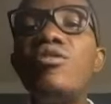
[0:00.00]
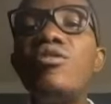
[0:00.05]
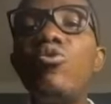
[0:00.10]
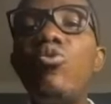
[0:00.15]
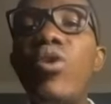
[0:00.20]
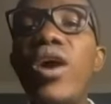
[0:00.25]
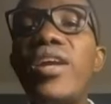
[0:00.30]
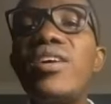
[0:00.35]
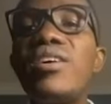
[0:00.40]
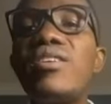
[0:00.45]

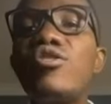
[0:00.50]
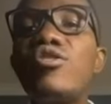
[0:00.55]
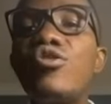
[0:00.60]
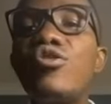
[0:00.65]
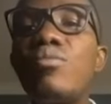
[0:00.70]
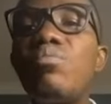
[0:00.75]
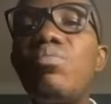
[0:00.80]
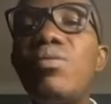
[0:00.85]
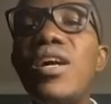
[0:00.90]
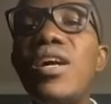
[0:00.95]
Wedding
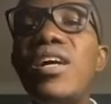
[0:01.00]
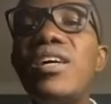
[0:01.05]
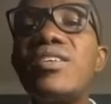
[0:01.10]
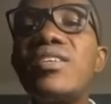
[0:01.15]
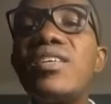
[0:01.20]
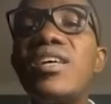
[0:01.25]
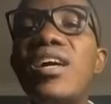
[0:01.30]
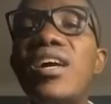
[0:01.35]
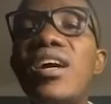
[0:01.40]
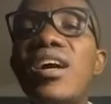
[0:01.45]
took
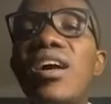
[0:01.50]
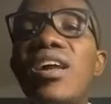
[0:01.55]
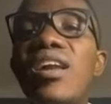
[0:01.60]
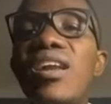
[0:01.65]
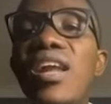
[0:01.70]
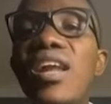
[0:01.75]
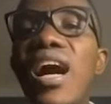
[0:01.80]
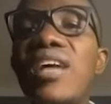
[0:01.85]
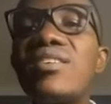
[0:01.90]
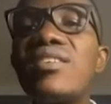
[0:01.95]
place
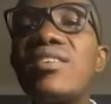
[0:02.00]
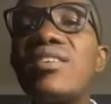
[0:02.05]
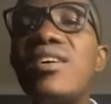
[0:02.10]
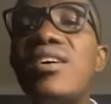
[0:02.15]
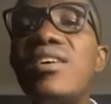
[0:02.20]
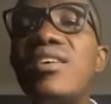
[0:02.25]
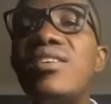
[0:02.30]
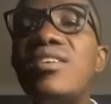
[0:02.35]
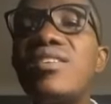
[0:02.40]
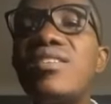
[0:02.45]
last
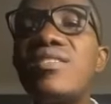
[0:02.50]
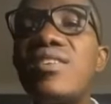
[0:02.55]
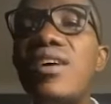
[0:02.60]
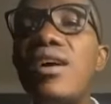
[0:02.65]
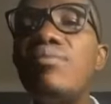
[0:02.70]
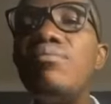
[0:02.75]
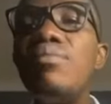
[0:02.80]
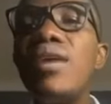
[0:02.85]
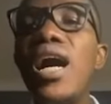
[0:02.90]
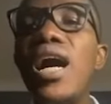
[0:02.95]

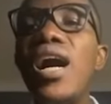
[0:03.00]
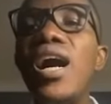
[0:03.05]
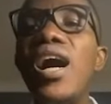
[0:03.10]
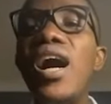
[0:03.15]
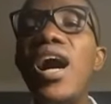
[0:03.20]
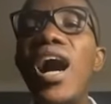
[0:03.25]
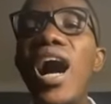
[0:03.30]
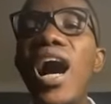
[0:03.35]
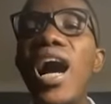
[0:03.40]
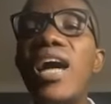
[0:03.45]
December,
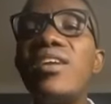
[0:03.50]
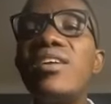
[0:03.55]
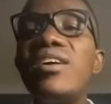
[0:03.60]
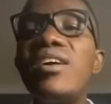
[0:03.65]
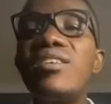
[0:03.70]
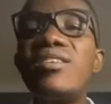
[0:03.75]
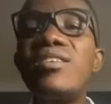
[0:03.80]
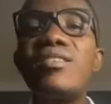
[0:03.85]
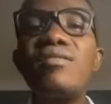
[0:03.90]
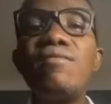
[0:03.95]
and
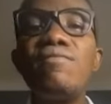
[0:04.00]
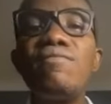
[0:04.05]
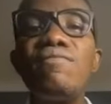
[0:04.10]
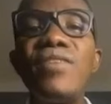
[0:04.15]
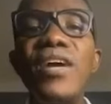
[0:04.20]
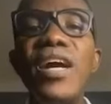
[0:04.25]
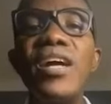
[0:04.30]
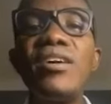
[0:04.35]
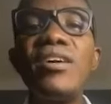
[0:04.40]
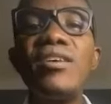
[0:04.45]
it's
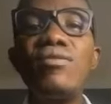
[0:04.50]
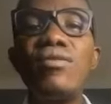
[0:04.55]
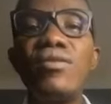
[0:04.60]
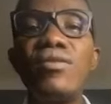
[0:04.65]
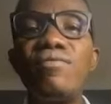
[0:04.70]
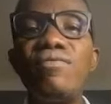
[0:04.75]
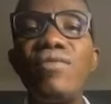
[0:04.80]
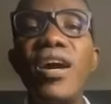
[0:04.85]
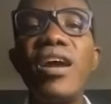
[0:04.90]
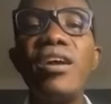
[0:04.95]
very, it
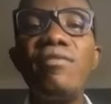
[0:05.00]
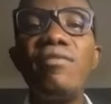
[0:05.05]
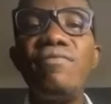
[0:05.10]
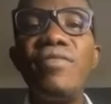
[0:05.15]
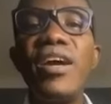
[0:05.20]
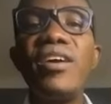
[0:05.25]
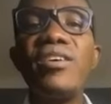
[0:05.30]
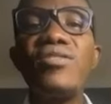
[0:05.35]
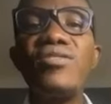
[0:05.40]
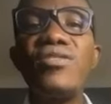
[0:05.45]
was very,
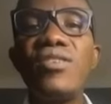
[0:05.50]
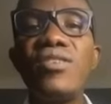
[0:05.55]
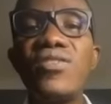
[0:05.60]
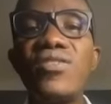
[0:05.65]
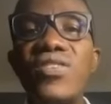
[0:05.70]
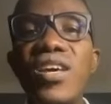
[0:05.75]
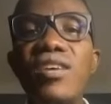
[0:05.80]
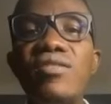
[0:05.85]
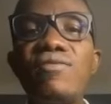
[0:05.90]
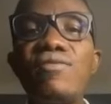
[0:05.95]
very
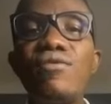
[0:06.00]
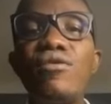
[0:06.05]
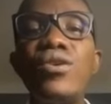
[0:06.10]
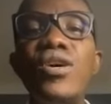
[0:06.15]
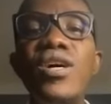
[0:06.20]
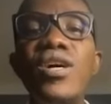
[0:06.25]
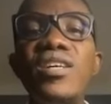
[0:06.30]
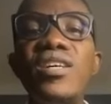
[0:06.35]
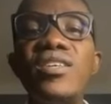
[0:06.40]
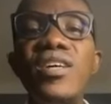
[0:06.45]
successful.
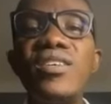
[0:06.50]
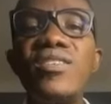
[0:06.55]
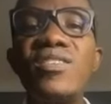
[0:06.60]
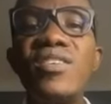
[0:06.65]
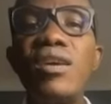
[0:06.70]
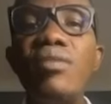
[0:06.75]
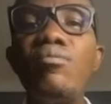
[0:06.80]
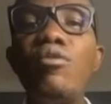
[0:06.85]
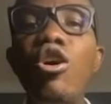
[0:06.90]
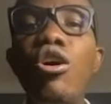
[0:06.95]
The
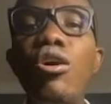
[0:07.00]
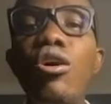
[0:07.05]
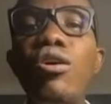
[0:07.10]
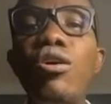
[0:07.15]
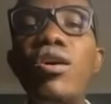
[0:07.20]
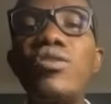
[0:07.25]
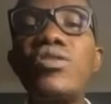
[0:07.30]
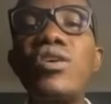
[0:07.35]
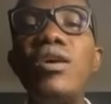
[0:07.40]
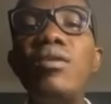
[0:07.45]
same
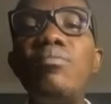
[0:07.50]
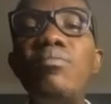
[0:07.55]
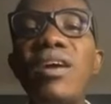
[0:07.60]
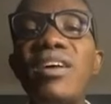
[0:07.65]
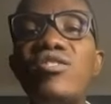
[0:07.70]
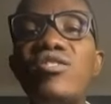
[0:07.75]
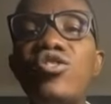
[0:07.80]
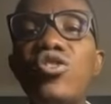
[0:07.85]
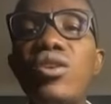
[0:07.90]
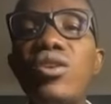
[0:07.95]
August, my
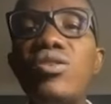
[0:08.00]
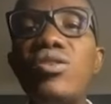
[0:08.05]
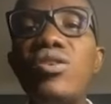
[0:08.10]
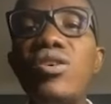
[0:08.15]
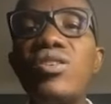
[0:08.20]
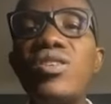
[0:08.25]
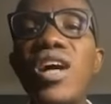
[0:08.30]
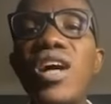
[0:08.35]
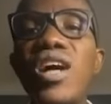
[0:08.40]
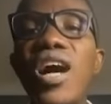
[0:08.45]
third
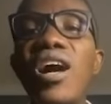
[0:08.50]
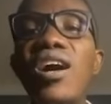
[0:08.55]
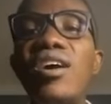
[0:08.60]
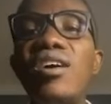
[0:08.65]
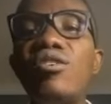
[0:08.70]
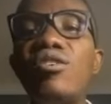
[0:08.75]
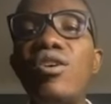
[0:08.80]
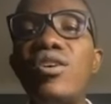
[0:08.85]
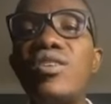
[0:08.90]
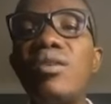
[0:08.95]
daughter
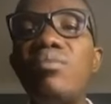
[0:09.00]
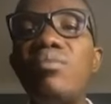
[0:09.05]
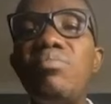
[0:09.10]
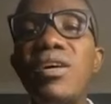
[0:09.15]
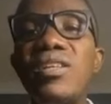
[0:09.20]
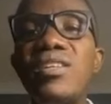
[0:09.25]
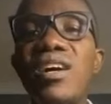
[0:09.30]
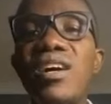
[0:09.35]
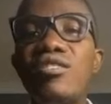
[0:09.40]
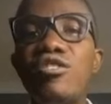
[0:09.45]
got a
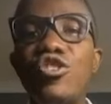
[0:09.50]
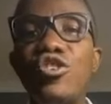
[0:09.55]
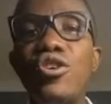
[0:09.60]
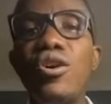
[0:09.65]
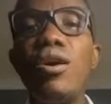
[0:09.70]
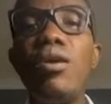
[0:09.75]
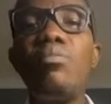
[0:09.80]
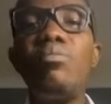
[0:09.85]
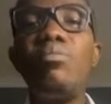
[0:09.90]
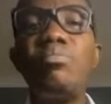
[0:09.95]
better
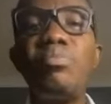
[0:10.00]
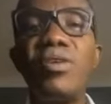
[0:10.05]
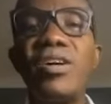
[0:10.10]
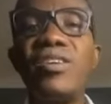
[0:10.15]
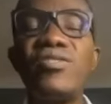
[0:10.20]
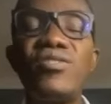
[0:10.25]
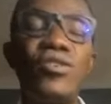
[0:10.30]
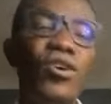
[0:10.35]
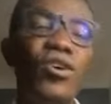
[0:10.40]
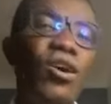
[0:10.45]
job.
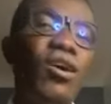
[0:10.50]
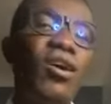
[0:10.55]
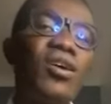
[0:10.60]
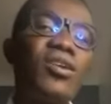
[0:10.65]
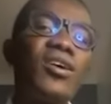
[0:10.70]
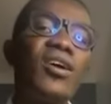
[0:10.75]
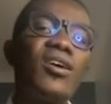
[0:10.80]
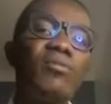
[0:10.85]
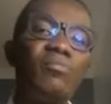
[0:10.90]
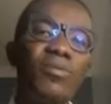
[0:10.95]
Praise God.
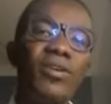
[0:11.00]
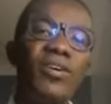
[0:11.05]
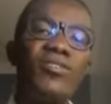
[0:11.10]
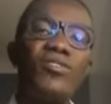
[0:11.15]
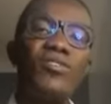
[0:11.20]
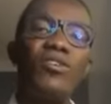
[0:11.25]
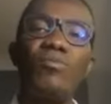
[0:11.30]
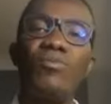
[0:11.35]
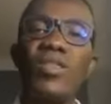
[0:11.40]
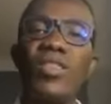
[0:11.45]
Praise
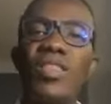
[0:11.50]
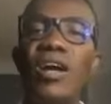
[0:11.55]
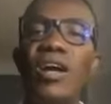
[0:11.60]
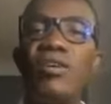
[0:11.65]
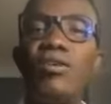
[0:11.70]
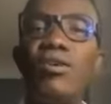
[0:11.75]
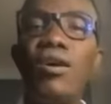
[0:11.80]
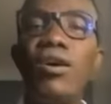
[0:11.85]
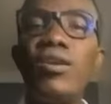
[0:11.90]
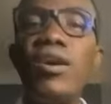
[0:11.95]
God. We
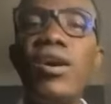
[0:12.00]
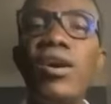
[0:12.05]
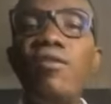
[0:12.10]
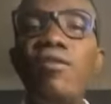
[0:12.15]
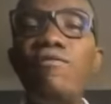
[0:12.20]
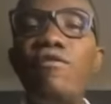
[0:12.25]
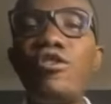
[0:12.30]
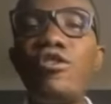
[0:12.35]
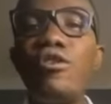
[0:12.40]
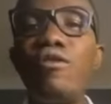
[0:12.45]
thank God
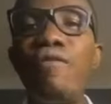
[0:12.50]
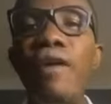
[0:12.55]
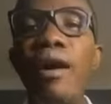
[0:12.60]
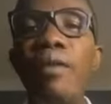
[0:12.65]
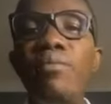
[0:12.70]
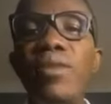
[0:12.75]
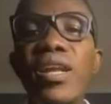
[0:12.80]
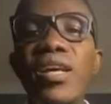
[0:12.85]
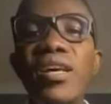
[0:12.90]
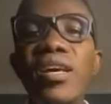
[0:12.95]
for your
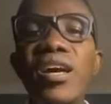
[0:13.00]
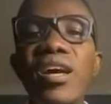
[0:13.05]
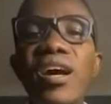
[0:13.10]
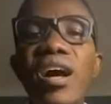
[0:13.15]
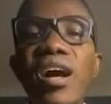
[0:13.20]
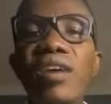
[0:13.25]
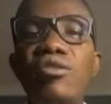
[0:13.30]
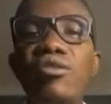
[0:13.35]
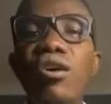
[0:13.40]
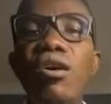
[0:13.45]
family
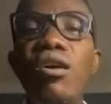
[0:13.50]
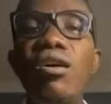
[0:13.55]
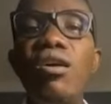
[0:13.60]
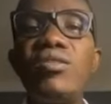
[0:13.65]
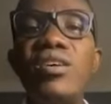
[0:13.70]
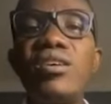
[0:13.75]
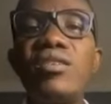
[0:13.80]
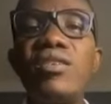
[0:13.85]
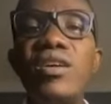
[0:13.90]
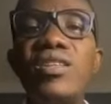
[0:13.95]
and all
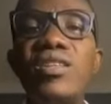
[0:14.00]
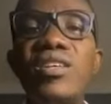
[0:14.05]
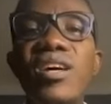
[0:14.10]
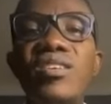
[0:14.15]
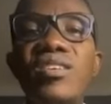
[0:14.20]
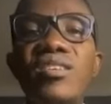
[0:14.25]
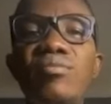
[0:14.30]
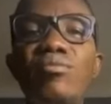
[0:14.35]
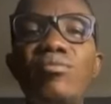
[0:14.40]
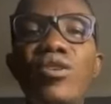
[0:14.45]
the great
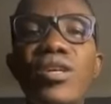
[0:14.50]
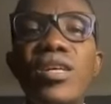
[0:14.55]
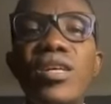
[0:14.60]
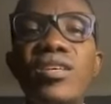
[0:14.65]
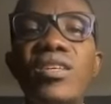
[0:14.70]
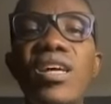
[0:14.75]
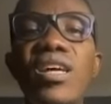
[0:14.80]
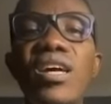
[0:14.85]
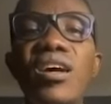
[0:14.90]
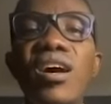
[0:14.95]

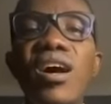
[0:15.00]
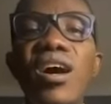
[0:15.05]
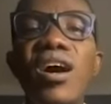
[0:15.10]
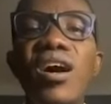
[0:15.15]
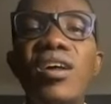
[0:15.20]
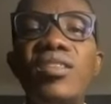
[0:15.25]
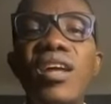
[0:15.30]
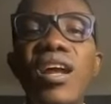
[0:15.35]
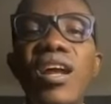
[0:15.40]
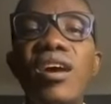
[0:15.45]
testimonies
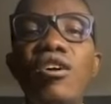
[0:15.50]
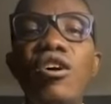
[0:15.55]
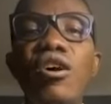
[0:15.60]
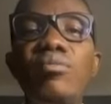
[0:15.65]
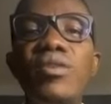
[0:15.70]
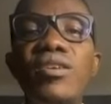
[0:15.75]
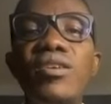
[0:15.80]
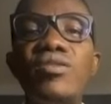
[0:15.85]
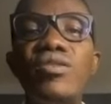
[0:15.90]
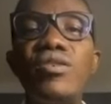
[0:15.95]
uh, that are
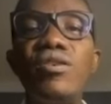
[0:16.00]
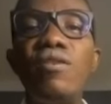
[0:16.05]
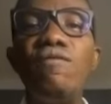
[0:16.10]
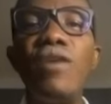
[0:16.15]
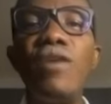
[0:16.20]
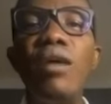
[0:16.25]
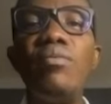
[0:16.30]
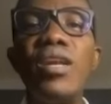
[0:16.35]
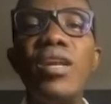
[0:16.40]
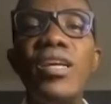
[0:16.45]
coming into your
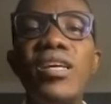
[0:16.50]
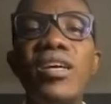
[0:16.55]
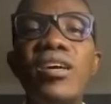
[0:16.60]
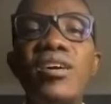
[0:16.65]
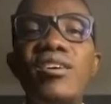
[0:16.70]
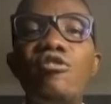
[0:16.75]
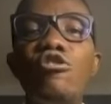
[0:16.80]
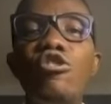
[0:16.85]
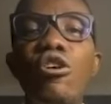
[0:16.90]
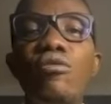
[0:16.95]
family
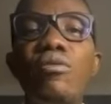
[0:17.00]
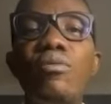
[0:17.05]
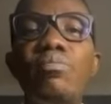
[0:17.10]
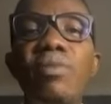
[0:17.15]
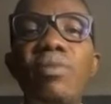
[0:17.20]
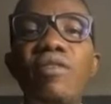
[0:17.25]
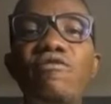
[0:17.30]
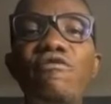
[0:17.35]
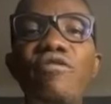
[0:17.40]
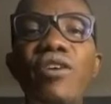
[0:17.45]
God will
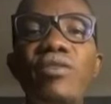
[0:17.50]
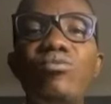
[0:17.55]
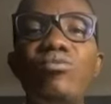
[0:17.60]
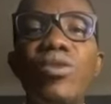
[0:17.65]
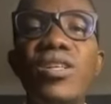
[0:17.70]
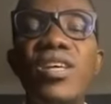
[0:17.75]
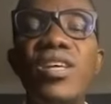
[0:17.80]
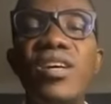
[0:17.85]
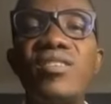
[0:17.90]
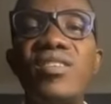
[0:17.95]
perfect
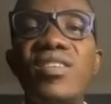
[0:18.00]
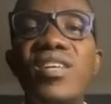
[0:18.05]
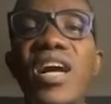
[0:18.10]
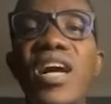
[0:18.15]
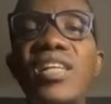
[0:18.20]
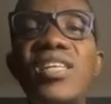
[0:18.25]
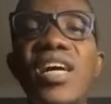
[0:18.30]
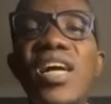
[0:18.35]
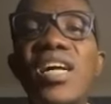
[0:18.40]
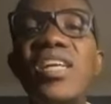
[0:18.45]
what He has
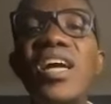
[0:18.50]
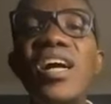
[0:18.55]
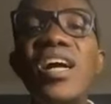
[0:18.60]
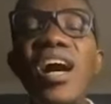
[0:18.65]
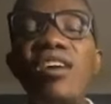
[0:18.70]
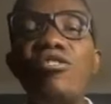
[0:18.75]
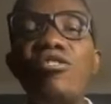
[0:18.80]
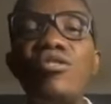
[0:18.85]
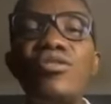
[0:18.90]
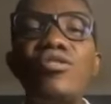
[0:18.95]
started
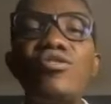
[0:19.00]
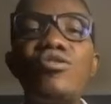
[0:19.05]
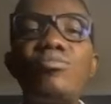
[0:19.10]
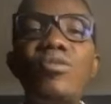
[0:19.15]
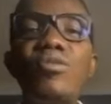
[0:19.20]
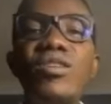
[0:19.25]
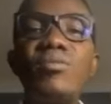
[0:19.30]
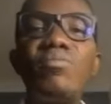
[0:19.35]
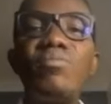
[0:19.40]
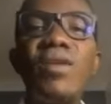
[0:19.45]
and continue to
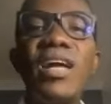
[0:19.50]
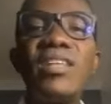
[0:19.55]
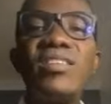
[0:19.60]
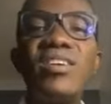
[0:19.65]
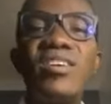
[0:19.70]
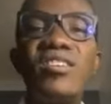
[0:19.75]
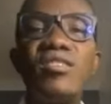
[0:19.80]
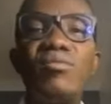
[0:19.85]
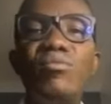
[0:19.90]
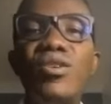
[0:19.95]
multiply
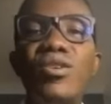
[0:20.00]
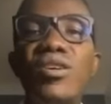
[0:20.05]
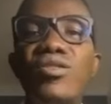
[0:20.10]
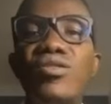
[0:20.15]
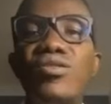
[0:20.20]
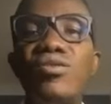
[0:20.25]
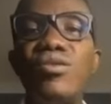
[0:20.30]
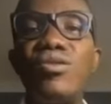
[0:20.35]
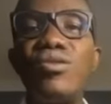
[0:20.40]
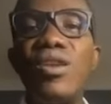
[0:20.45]
testimonies
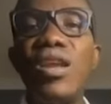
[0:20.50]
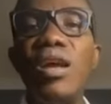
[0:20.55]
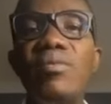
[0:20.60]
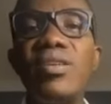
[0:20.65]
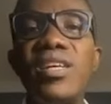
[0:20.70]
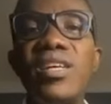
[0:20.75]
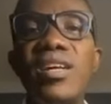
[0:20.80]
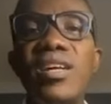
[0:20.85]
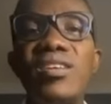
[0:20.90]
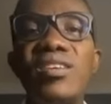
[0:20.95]
to you. Let me
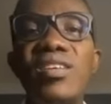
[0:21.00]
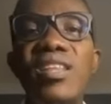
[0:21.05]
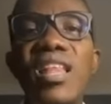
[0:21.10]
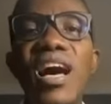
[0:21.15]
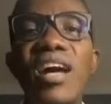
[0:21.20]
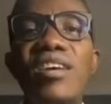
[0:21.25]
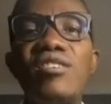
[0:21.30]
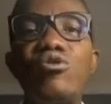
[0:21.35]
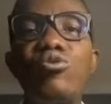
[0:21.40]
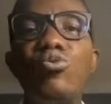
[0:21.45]
take this
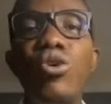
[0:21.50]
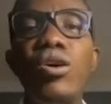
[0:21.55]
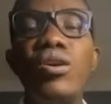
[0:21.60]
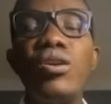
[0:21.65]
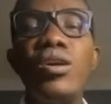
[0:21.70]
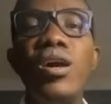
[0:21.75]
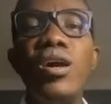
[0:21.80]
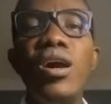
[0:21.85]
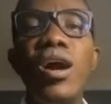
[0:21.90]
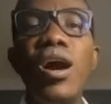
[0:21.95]
last
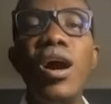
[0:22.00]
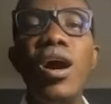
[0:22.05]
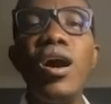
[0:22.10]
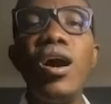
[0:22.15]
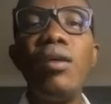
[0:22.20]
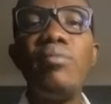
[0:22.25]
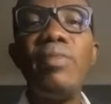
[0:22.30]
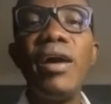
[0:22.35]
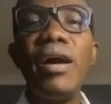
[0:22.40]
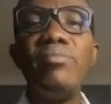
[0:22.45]
one
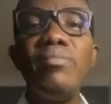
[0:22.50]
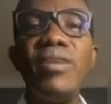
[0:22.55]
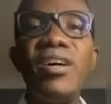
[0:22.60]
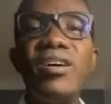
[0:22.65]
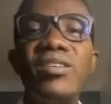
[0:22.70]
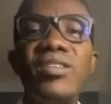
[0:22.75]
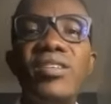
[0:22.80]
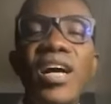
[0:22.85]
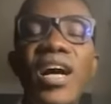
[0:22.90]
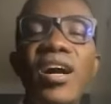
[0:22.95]
uh, by
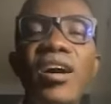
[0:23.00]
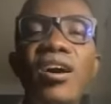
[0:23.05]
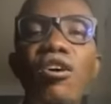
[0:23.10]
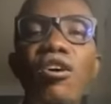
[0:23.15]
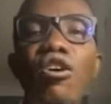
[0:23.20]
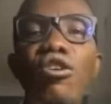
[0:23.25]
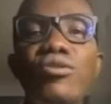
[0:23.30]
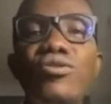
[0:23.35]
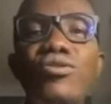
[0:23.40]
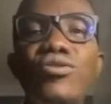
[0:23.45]
Nelda
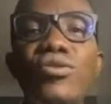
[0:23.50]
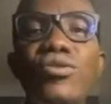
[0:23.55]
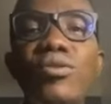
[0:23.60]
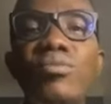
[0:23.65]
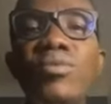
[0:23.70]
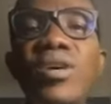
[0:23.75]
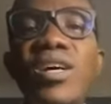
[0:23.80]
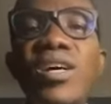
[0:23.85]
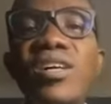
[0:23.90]
on Zoom.